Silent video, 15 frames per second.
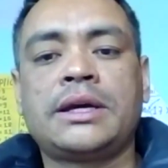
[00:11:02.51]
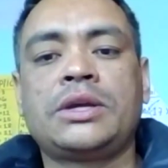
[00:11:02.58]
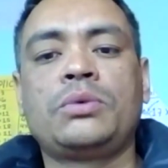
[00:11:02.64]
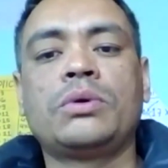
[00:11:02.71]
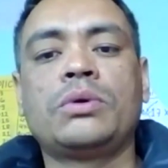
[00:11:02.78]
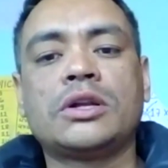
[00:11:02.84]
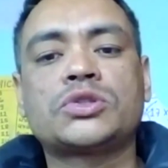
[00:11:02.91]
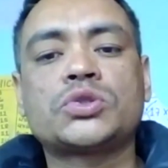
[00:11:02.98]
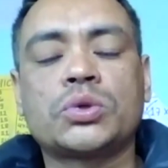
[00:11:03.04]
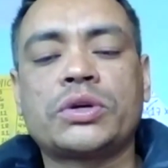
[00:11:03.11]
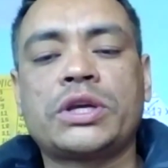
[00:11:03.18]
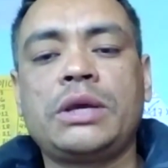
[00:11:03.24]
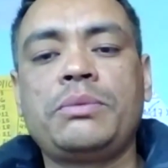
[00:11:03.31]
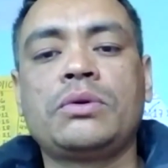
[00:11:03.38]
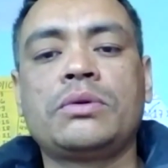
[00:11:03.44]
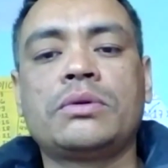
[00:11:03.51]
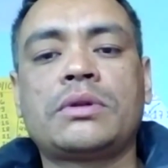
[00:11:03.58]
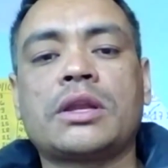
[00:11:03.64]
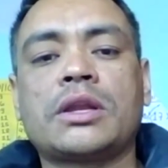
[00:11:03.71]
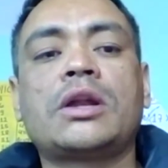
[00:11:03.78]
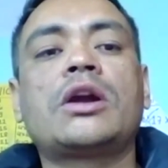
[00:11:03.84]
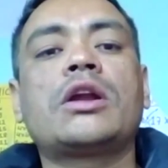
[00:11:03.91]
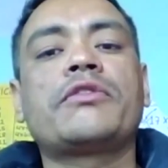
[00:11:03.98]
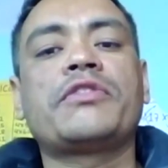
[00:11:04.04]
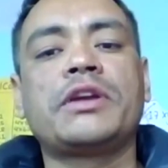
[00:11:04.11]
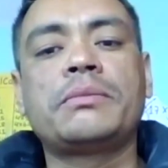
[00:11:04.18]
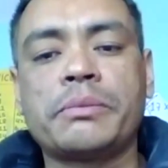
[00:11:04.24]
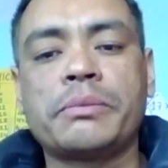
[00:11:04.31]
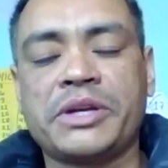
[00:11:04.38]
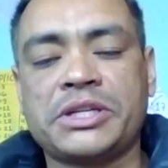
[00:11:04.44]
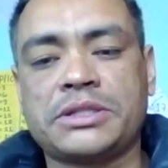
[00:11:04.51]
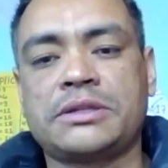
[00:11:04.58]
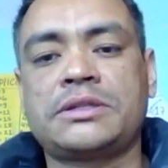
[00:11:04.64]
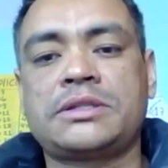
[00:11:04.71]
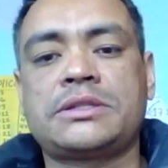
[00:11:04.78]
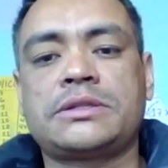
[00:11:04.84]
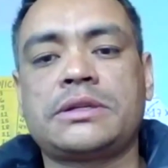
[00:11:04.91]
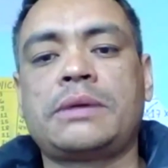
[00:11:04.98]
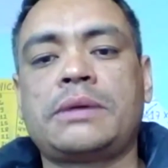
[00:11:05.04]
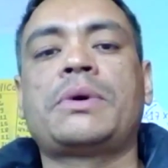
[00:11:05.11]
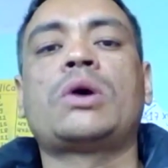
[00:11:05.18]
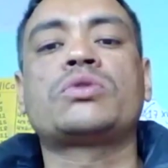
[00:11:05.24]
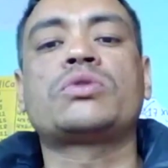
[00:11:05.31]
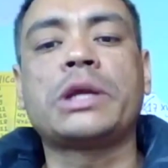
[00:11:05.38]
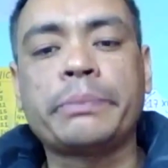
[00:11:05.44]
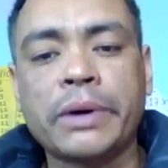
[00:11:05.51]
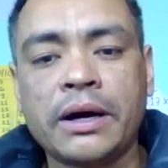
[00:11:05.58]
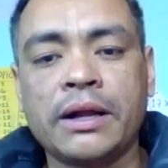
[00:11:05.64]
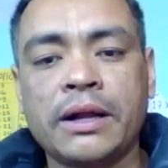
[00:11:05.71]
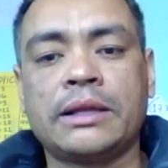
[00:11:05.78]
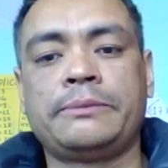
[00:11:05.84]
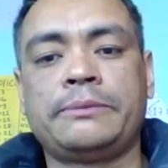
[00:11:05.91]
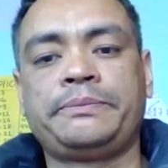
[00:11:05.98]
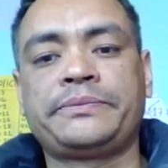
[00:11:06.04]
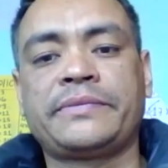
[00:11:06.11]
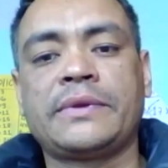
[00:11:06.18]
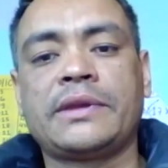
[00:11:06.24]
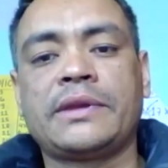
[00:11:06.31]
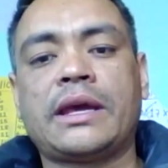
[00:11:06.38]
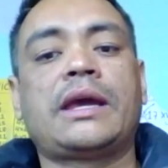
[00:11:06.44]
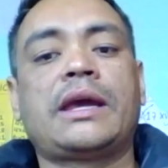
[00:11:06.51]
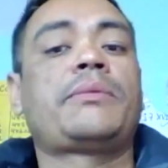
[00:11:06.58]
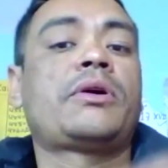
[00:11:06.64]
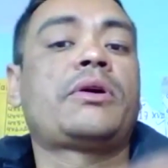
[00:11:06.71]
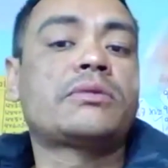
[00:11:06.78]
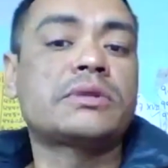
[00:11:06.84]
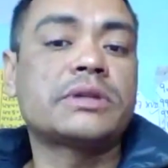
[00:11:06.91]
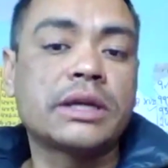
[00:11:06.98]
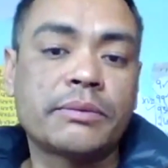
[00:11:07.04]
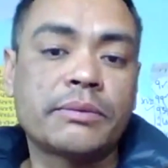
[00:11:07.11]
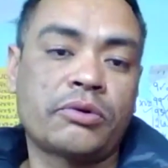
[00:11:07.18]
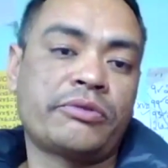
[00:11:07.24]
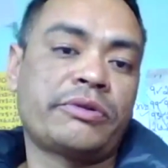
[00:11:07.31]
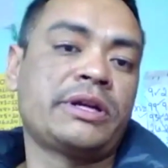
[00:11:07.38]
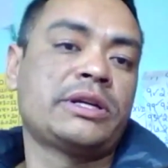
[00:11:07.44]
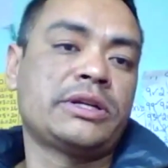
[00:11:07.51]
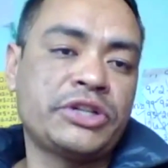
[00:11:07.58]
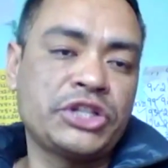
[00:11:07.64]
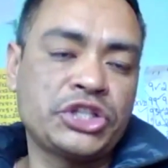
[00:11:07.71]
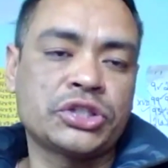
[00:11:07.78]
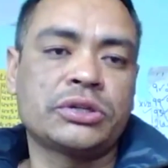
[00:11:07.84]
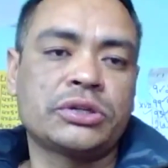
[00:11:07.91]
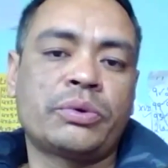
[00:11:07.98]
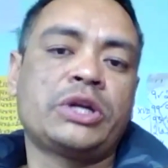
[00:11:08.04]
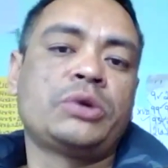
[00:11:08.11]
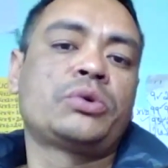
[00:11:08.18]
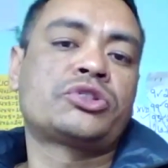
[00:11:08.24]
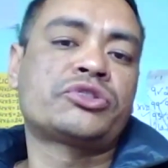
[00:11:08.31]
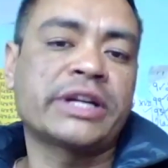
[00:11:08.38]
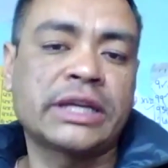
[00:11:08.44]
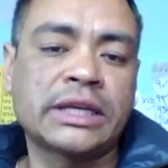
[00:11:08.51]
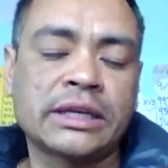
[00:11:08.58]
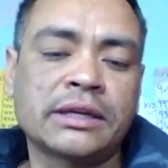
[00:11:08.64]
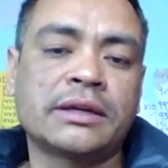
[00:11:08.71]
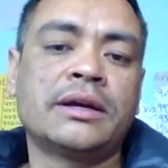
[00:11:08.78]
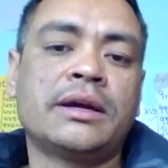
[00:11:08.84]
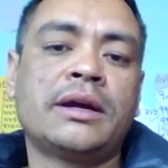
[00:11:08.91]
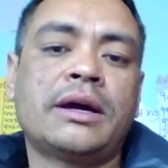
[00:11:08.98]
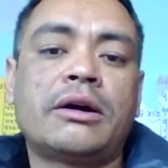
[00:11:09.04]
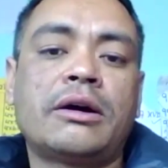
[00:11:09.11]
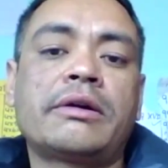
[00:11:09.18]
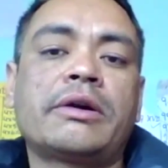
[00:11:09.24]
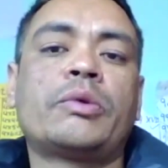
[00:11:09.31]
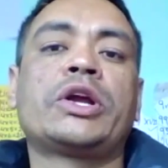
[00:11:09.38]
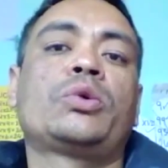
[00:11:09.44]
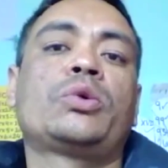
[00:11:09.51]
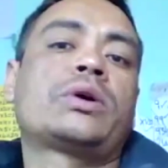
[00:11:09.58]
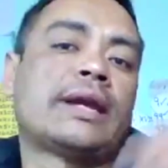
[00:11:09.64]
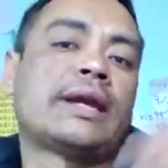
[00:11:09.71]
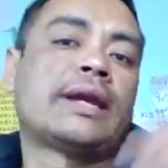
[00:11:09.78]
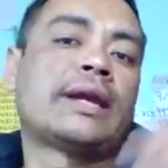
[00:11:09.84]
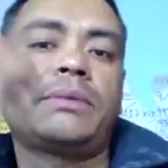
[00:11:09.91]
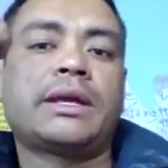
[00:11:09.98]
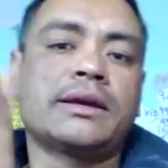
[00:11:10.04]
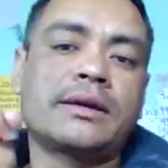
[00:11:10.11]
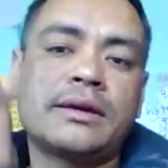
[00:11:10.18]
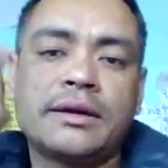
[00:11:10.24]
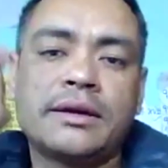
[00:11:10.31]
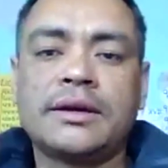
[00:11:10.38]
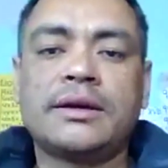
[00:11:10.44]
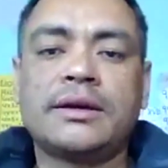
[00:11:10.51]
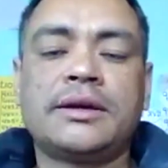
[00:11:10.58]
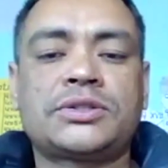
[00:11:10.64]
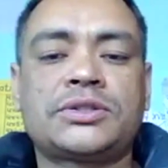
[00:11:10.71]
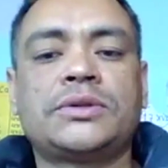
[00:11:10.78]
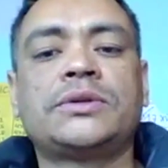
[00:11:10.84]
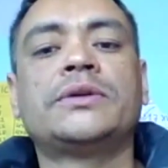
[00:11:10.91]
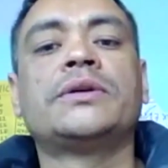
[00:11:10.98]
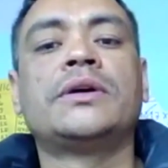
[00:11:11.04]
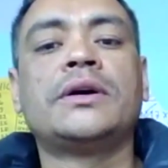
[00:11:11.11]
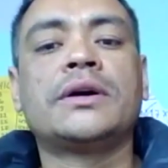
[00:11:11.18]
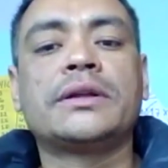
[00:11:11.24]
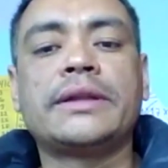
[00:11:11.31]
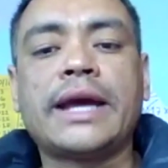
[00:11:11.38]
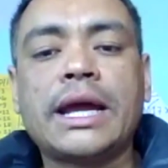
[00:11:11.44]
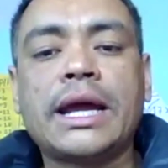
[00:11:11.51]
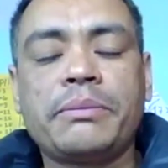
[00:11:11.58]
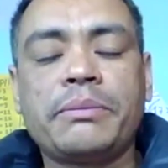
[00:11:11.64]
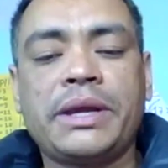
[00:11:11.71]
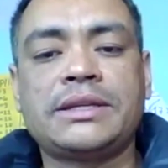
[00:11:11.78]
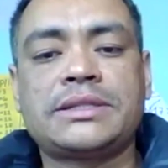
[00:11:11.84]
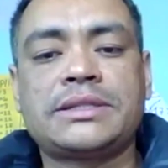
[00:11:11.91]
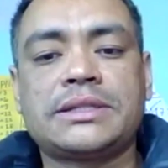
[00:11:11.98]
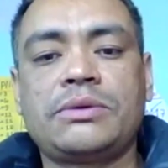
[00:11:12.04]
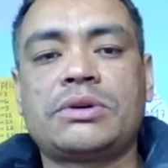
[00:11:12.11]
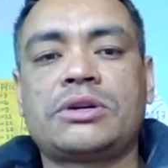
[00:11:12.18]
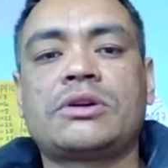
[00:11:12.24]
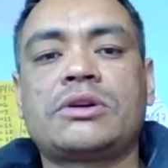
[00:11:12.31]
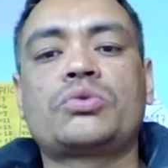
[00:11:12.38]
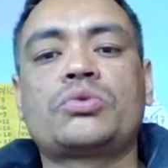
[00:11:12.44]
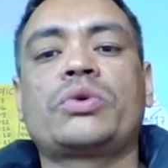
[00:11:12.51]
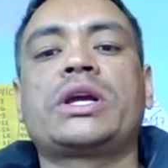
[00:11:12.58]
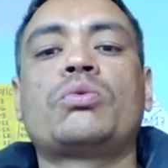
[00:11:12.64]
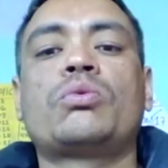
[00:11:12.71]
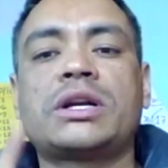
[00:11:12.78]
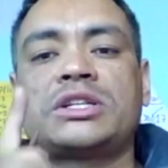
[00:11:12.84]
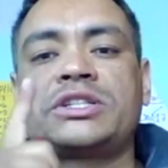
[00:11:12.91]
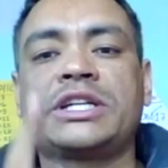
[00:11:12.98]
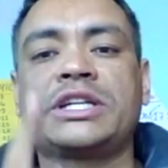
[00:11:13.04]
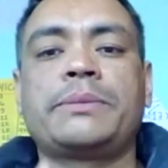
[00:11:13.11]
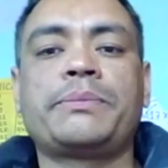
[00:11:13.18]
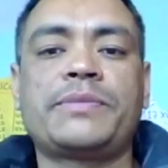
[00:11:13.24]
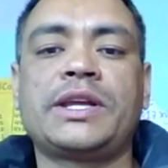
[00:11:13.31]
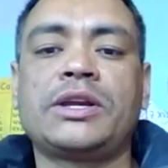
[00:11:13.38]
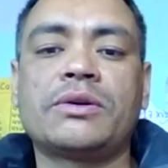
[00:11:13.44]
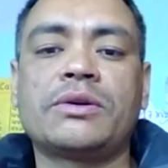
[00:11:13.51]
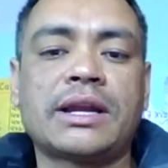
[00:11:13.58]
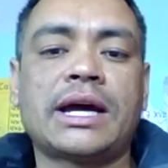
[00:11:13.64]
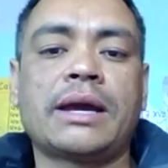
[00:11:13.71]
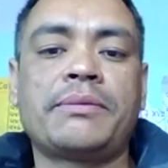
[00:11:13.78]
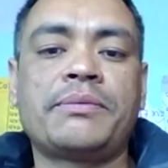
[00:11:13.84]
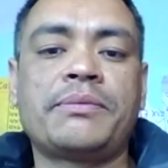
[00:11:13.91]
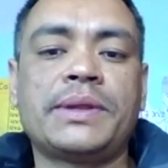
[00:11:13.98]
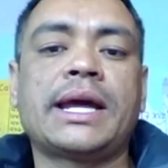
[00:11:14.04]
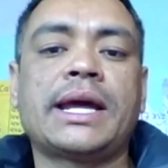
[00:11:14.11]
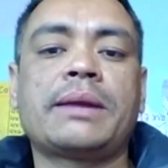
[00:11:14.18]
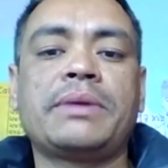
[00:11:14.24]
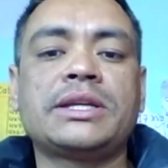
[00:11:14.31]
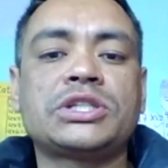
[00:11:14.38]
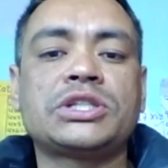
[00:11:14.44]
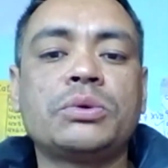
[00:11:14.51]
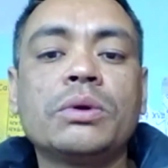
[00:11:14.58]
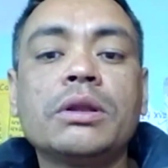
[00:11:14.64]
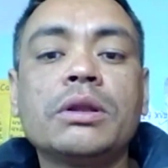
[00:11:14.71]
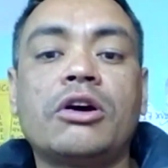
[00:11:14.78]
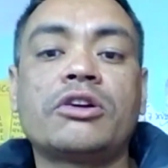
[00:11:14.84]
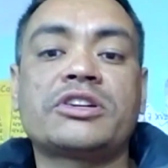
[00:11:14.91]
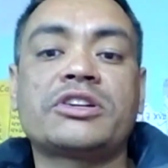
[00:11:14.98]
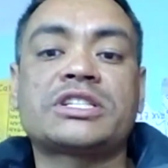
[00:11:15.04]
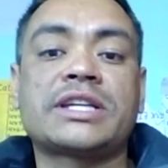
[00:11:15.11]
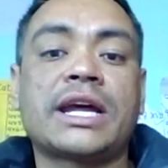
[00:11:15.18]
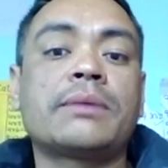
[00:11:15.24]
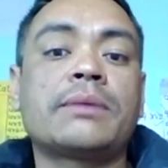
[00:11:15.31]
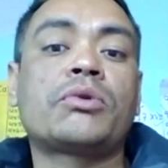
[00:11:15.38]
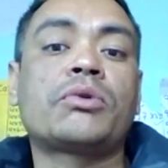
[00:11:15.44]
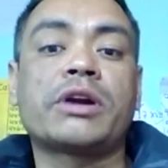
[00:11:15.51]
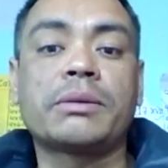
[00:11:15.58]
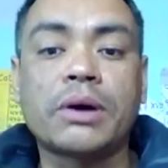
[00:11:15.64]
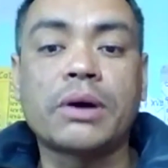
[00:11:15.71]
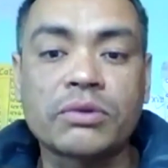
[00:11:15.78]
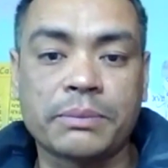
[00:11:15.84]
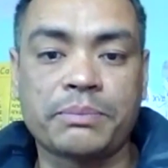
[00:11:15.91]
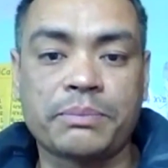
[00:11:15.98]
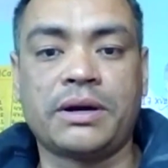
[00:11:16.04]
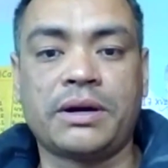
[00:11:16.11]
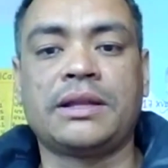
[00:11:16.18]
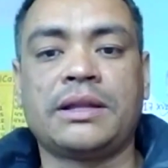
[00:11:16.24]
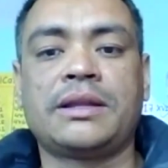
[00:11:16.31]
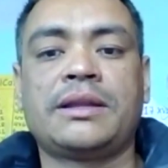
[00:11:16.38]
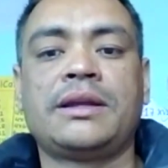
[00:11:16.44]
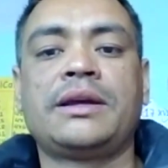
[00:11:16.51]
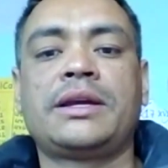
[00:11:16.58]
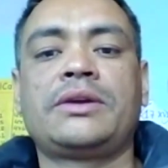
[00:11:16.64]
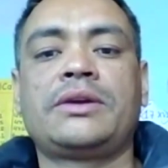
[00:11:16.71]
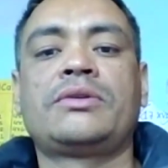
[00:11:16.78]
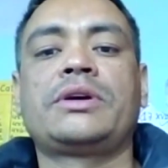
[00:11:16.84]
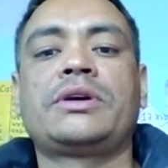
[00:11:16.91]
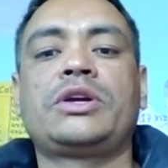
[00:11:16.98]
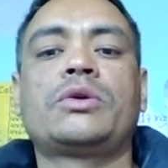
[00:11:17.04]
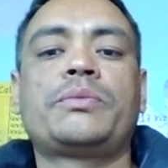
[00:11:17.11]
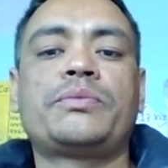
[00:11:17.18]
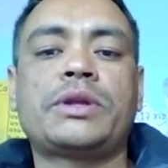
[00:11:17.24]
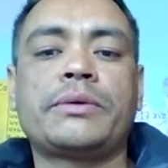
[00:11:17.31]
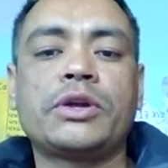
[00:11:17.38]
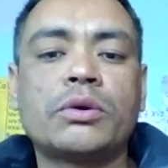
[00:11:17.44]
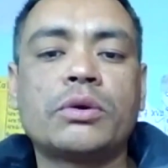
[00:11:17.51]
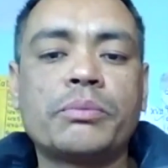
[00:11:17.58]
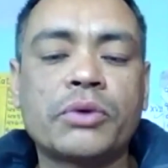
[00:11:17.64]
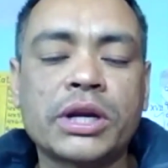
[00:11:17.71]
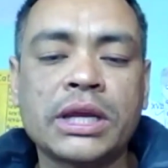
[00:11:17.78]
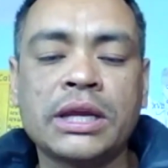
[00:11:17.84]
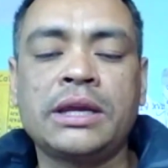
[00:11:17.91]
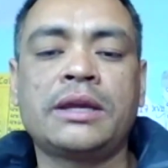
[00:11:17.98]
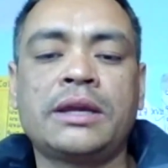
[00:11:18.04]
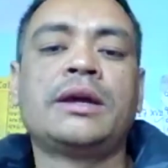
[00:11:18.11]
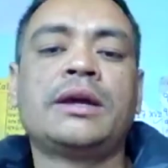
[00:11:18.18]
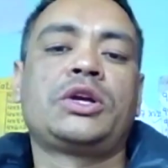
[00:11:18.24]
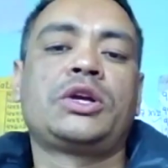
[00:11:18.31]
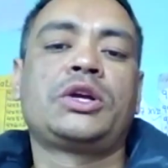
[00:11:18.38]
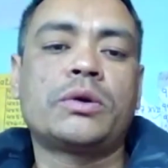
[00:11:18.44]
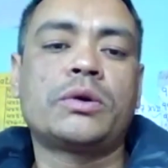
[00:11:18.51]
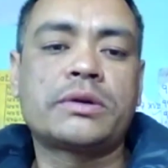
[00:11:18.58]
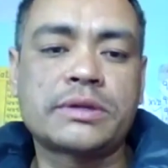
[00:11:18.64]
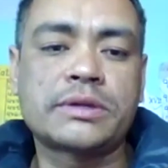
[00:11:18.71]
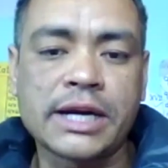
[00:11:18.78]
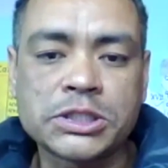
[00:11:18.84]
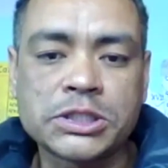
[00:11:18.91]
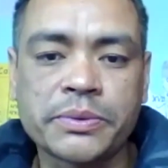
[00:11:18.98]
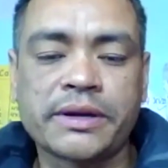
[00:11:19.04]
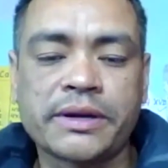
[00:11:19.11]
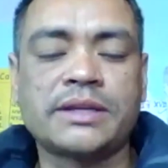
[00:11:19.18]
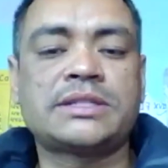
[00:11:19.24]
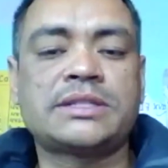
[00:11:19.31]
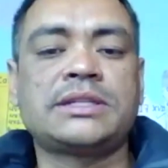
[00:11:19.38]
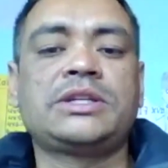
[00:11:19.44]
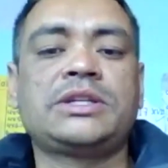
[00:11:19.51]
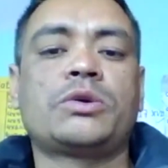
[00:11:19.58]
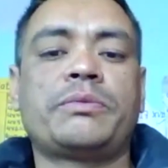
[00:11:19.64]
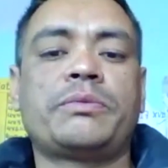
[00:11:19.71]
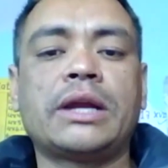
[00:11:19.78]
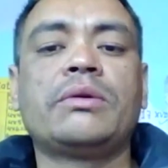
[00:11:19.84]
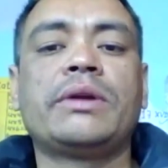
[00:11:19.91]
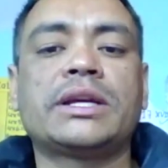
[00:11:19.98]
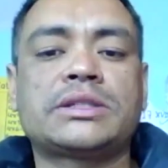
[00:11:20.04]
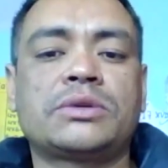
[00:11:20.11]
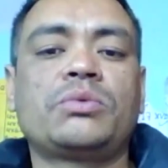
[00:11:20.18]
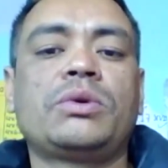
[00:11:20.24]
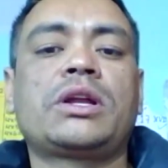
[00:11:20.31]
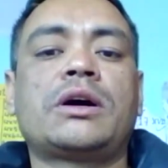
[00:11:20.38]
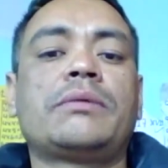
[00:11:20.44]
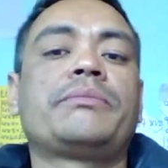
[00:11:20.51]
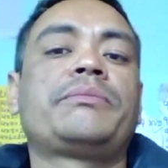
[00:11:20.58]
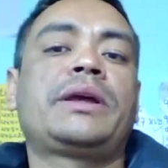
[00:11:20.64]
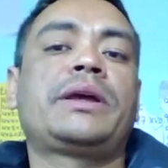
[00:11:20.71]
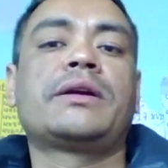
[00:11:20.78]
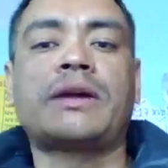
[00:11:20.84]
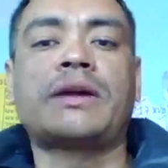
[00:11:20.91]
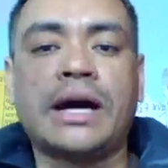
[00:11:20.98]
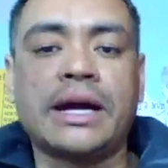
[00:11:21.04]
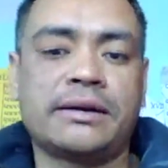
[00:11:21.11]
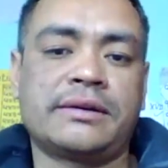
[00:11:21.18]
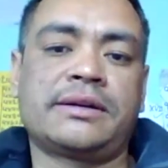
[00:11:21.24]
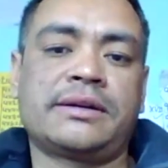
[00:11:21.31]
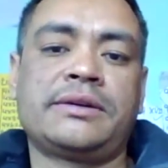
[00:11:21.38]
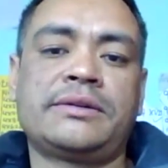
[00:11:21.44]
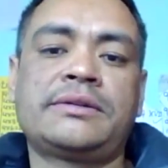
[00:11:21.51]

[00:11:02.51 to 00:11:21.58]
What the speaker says: He will also give you the lot of informations about Nepal, about your region where you're trekking or where you're climbing. So that means you're not doing one trip in your life. That means you will understand more about Nepal. Your money, your transparency, your valuation will come bigger, higher.